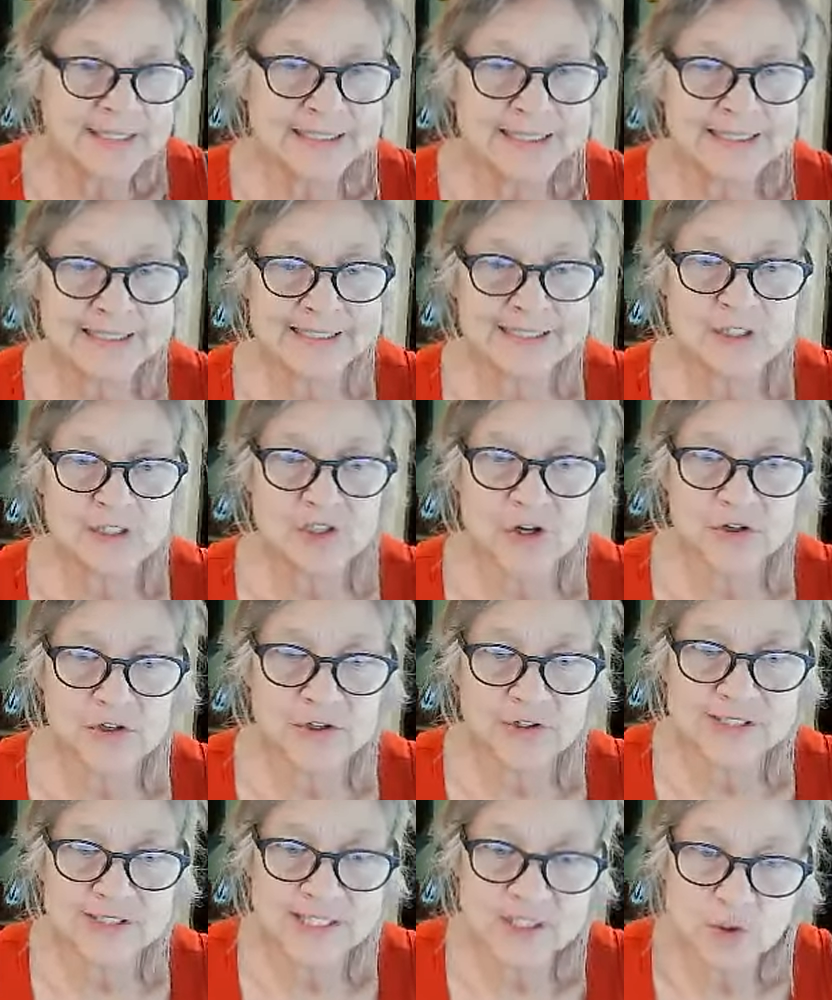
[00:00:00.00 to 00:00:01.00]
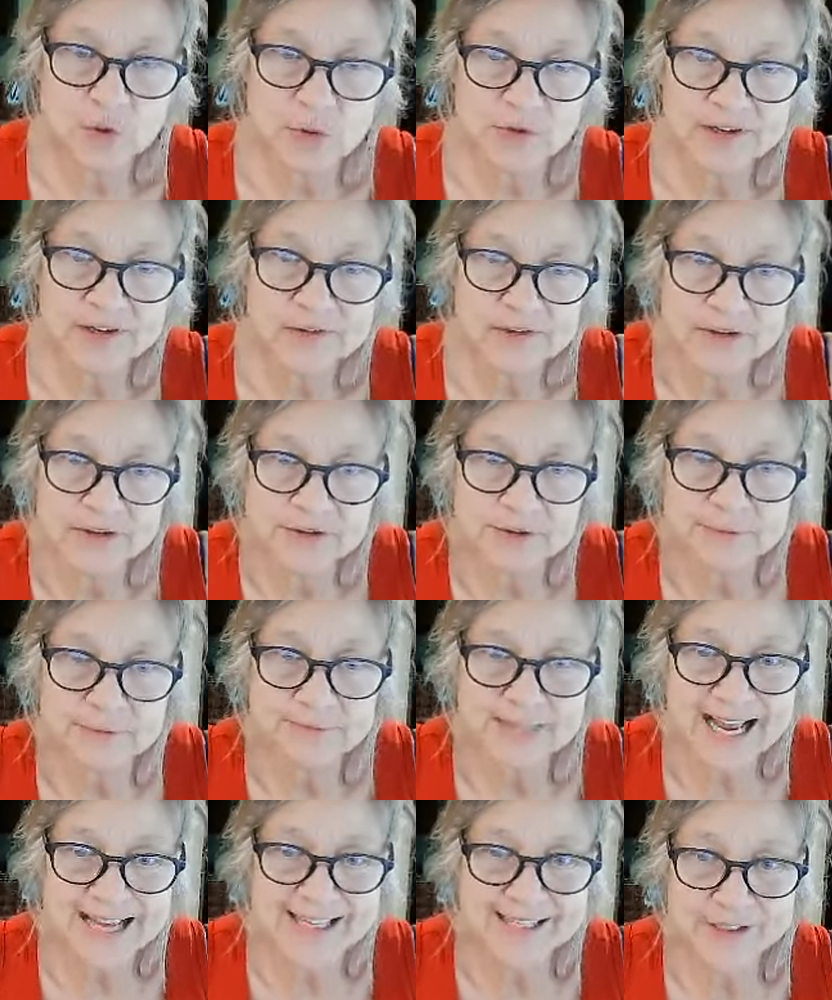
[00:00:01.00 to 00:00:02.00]
Please enjoy your essential oil girl.
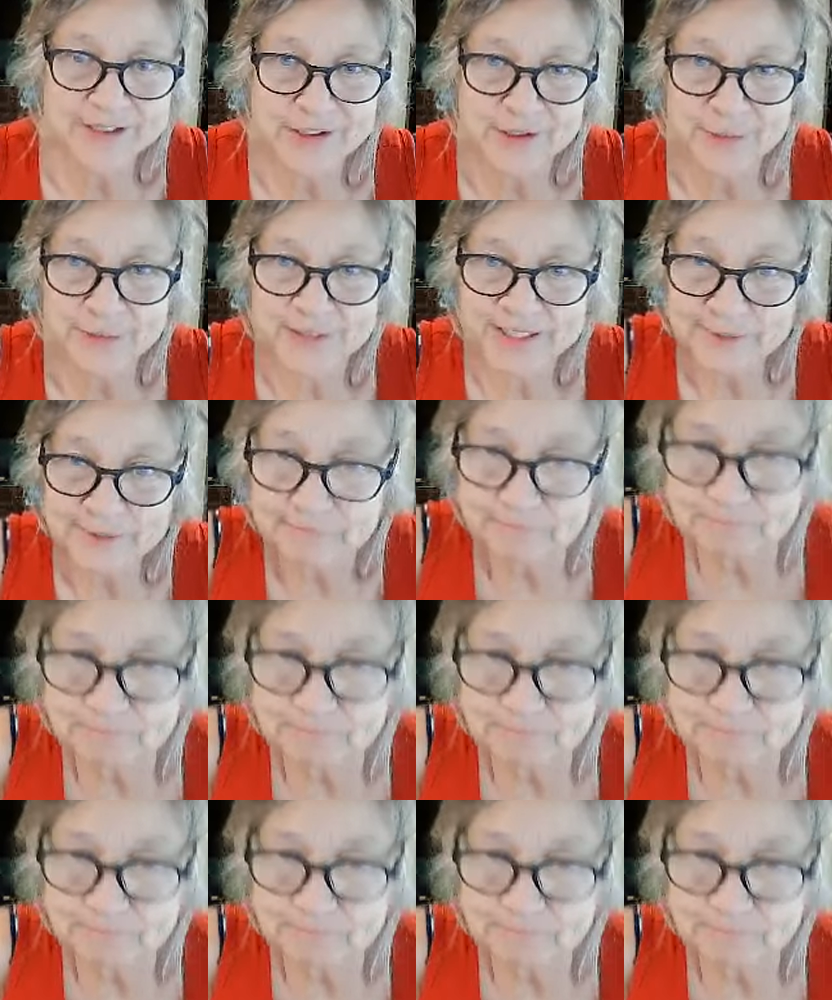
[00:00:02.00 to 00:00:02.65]
How you doing?